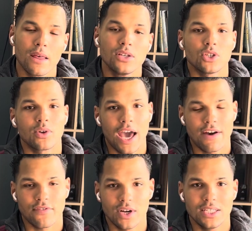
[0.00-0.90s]
So
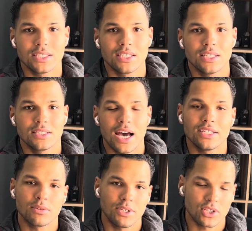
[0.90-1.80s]
calf raises,
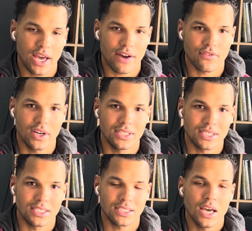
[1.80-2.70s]
isometric calf
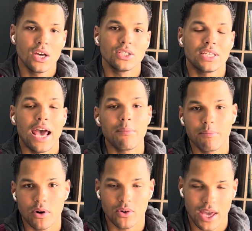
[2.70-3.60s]
raises,
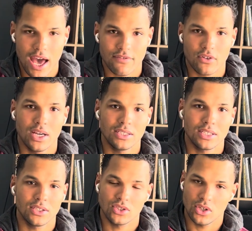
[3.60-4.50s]
tempo calf
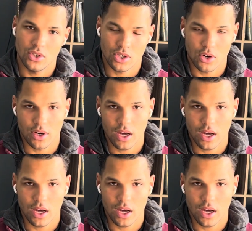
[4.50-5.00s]
raises, so you're going